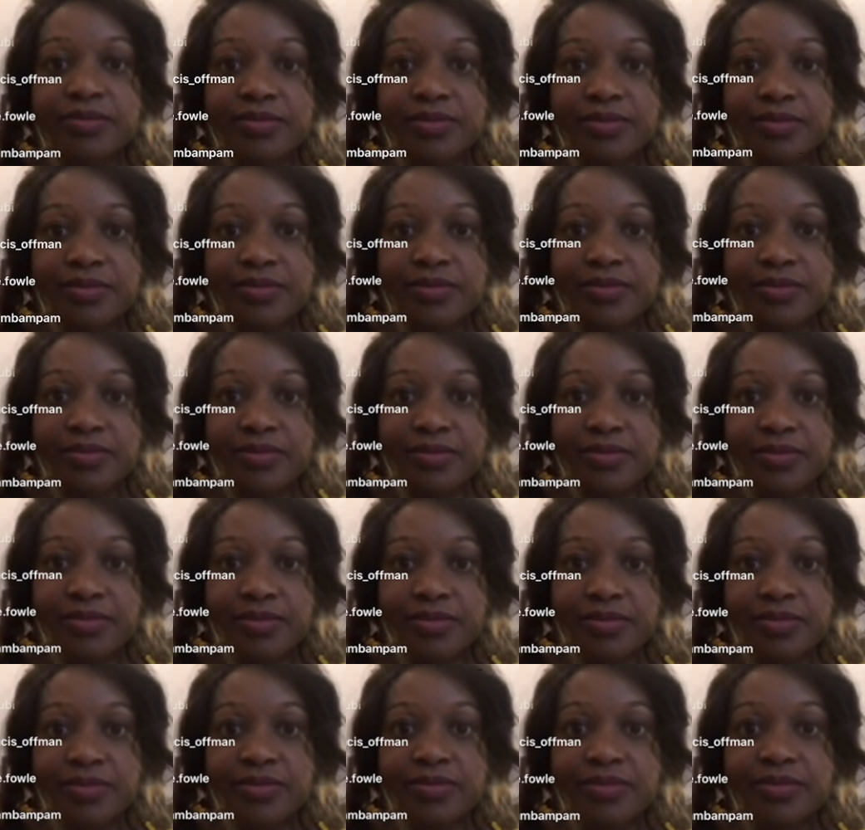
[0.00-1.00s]

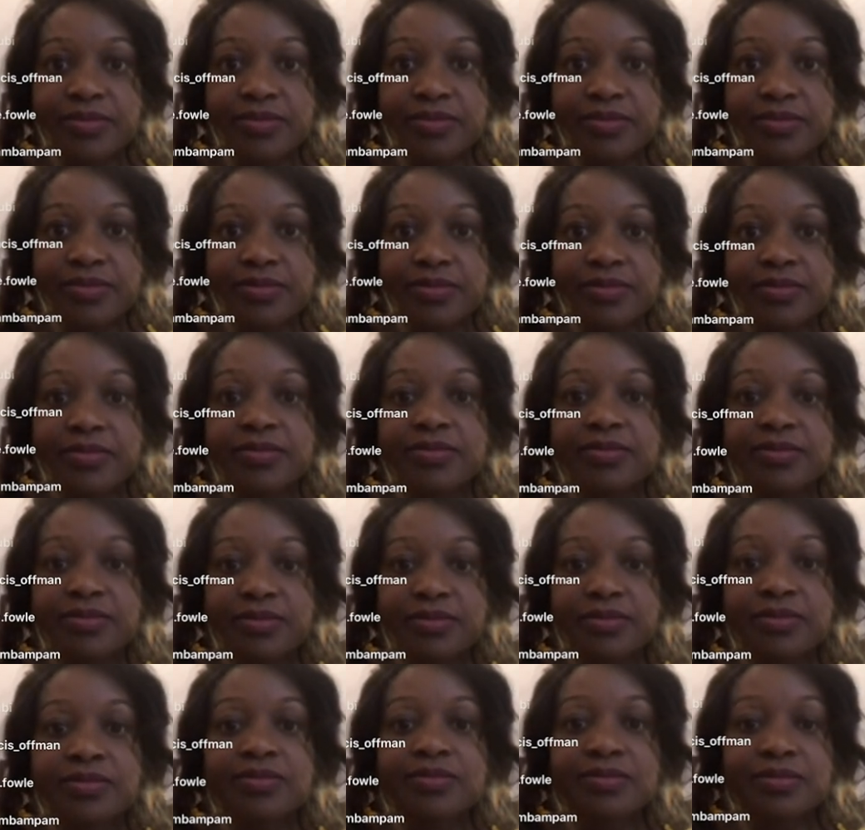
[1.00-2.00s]

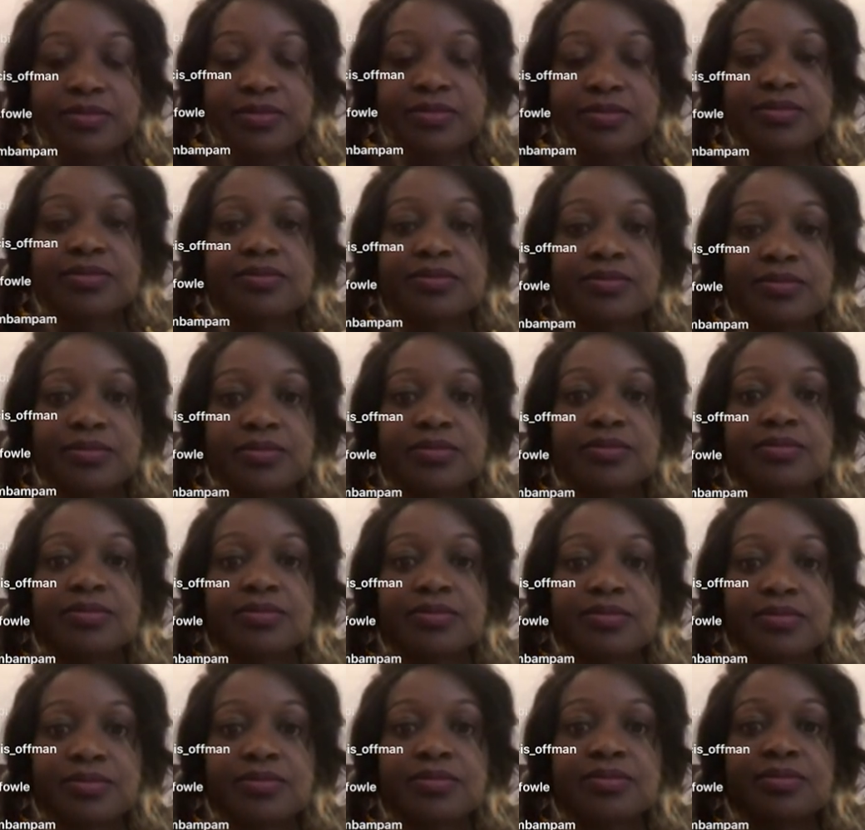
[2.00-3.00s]

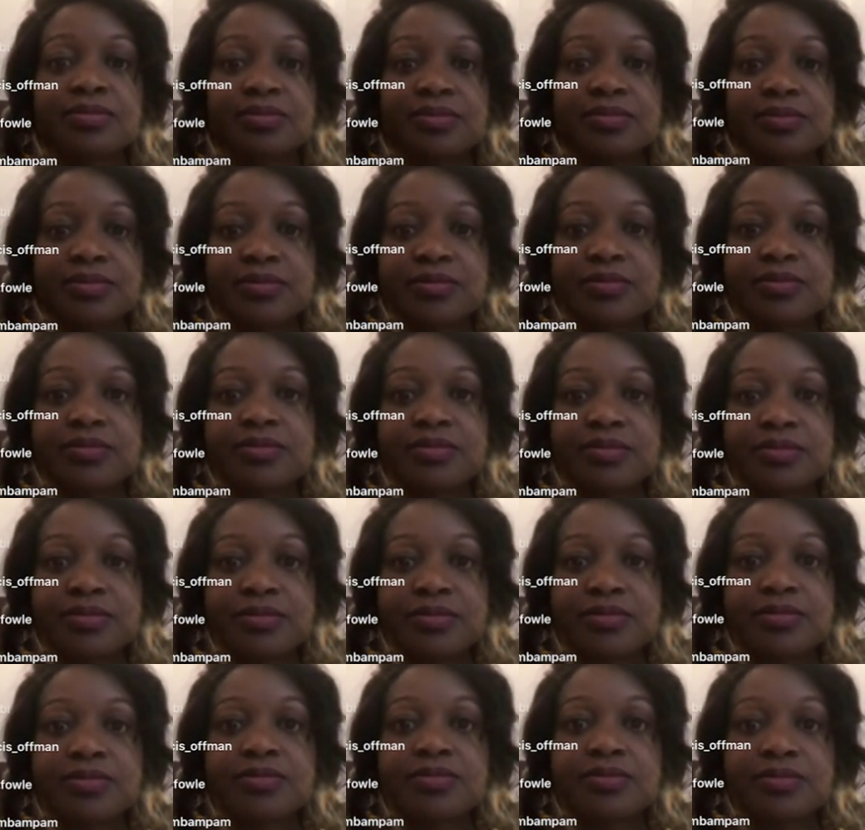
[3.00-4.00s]

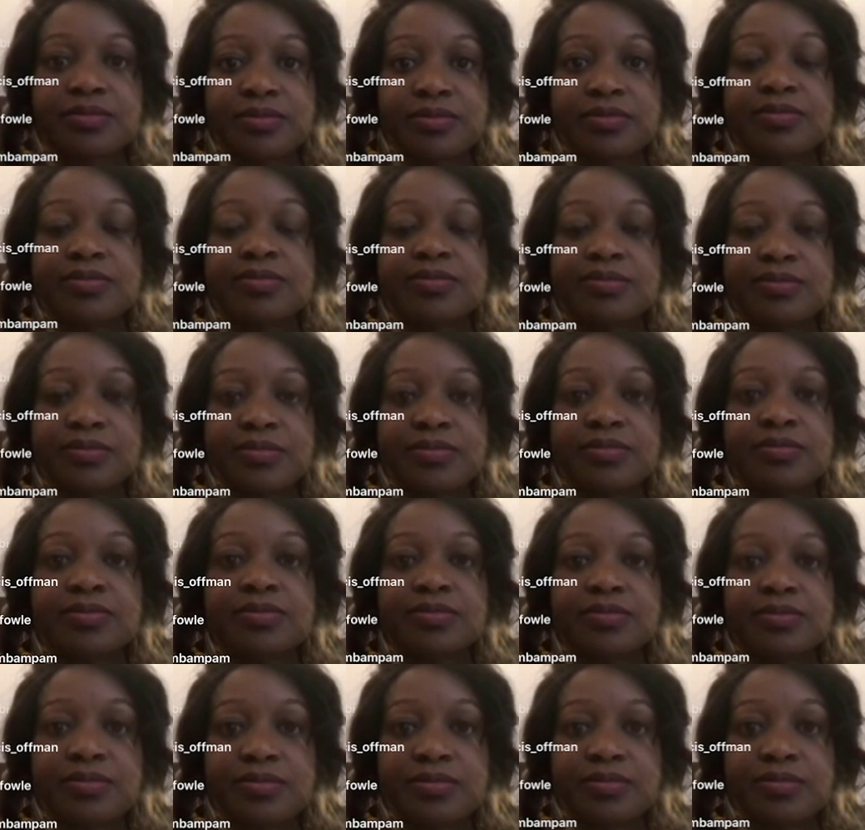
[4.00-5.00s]

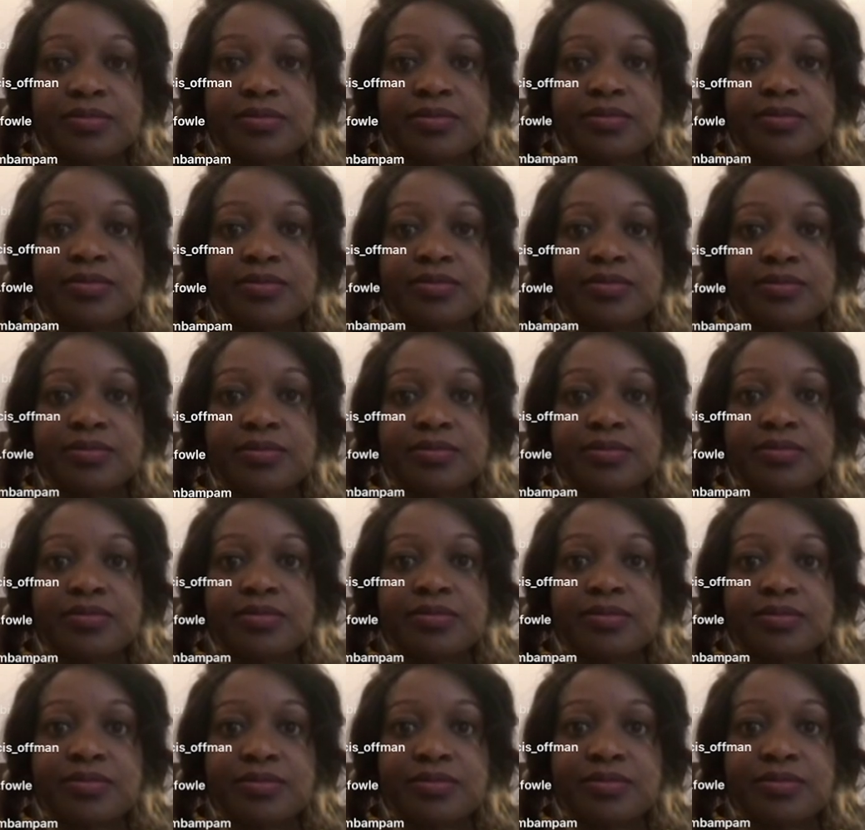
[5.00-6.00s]

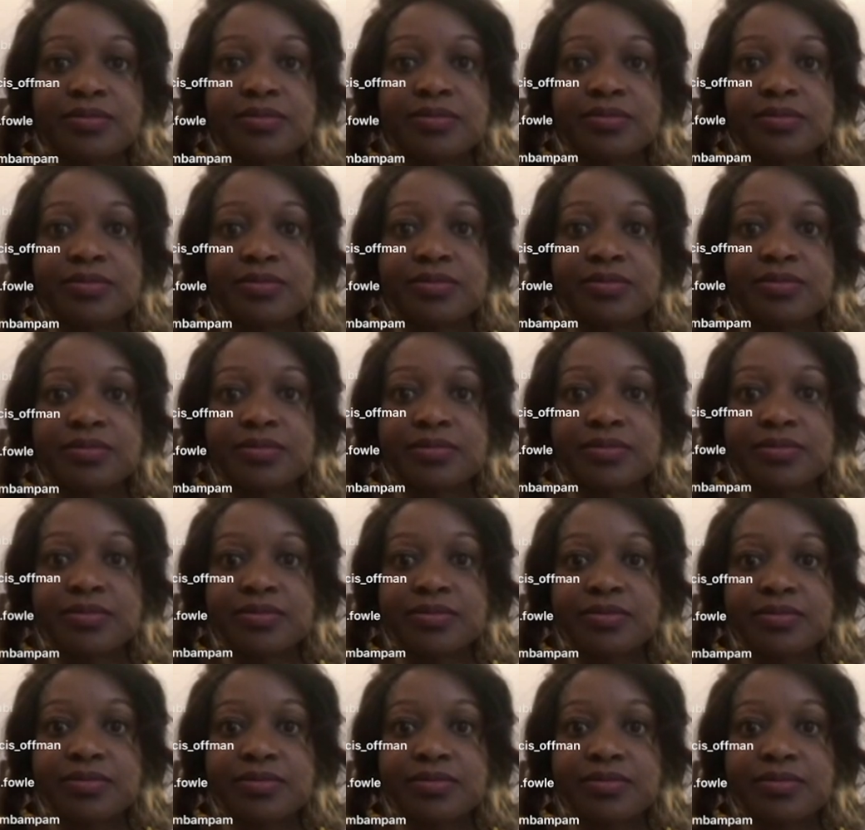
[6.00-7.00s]

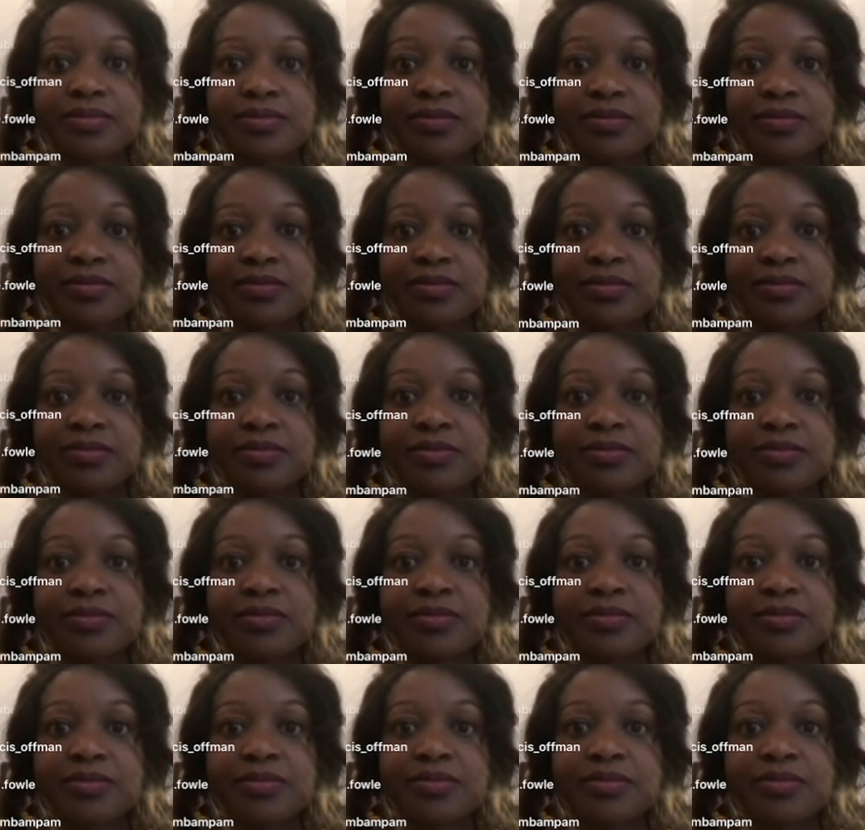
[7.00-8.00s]
The person shown says nothing.